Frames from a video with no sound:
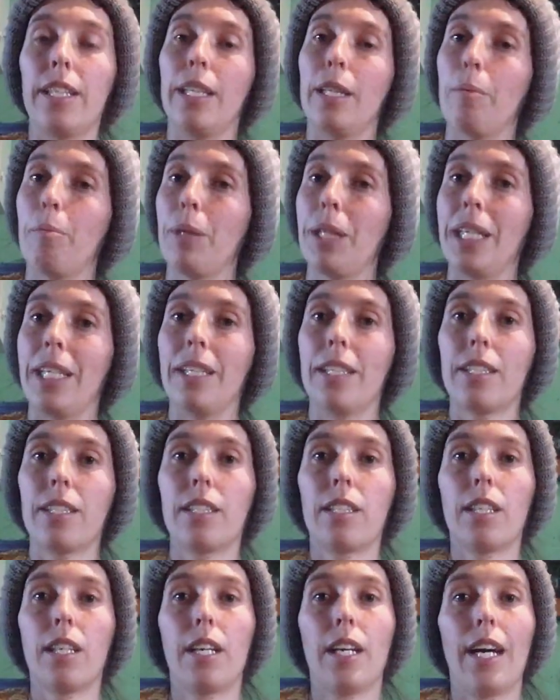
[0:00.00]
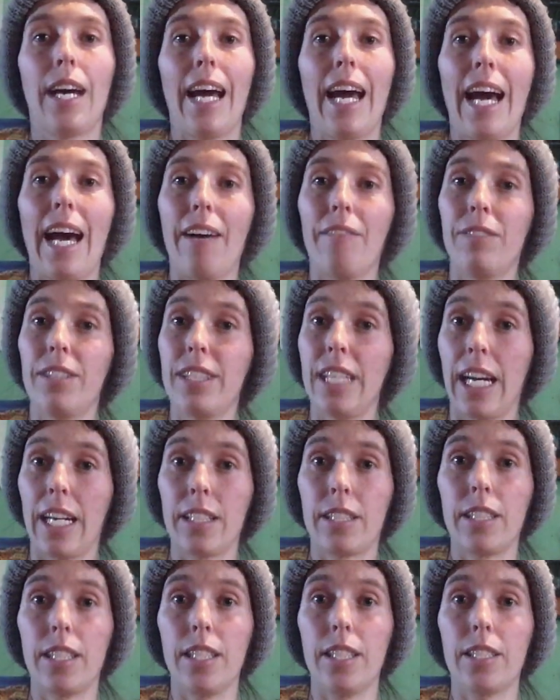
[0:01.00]
the plants have
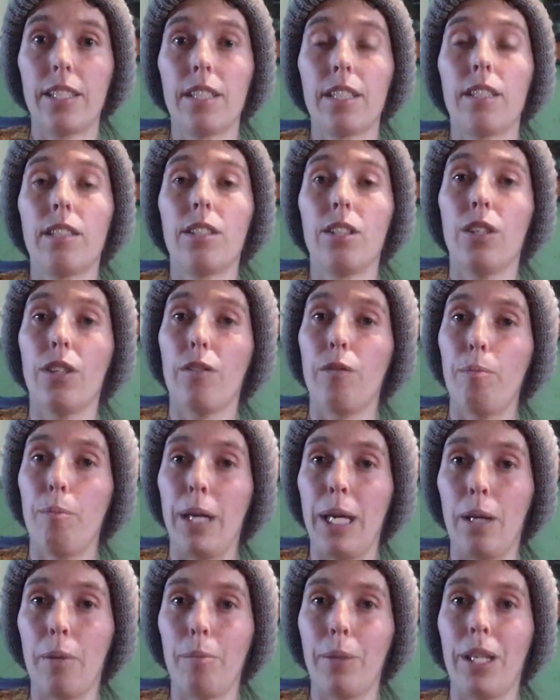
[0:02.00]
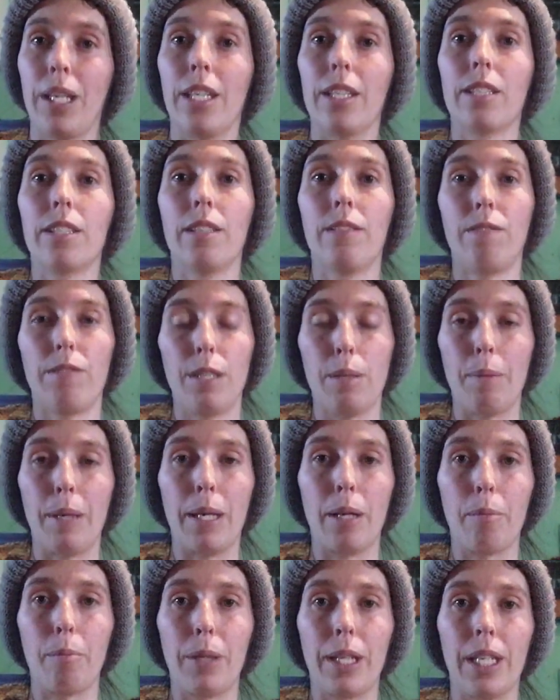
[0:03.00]
sexes. You have male plants and
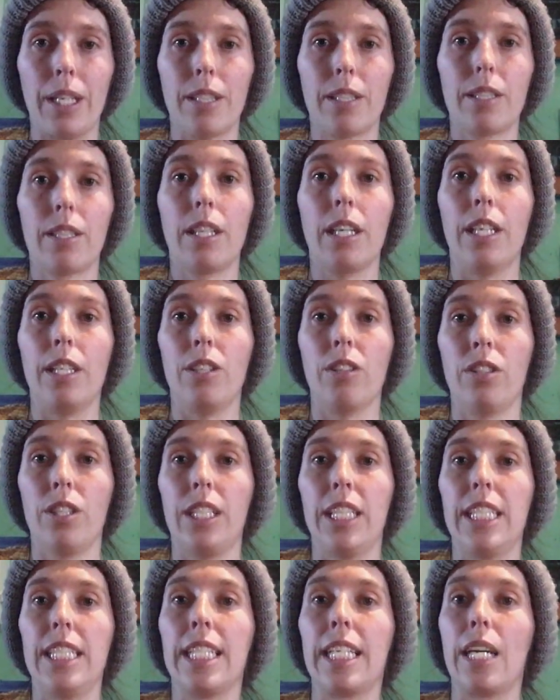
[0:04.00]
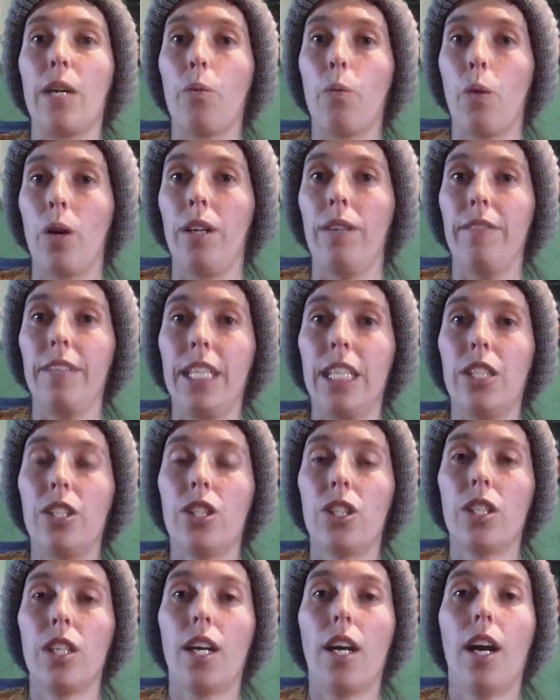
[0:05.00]
female plants, and you'll need to get one of
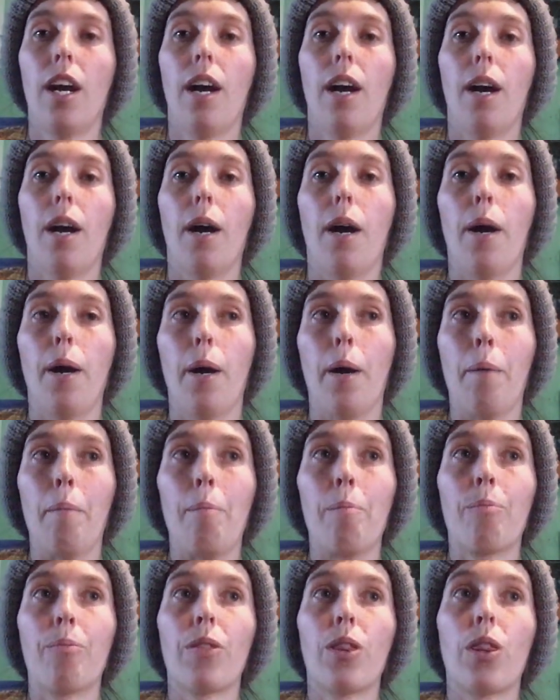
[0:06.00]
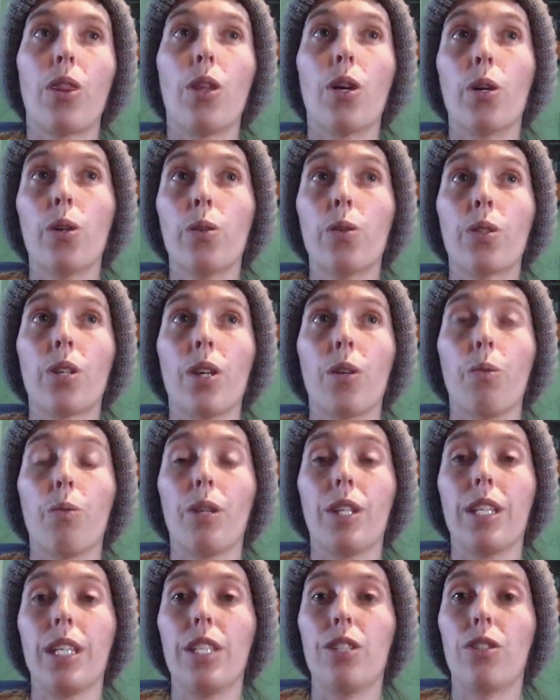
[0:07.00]
each. Those are
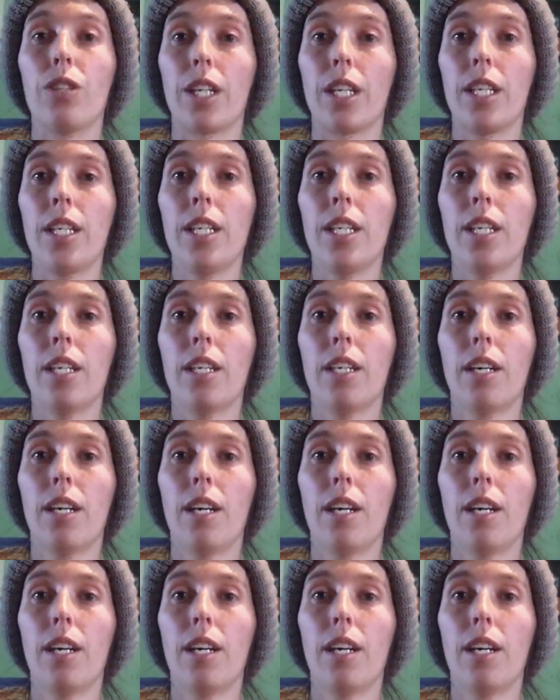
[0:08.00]
really tricky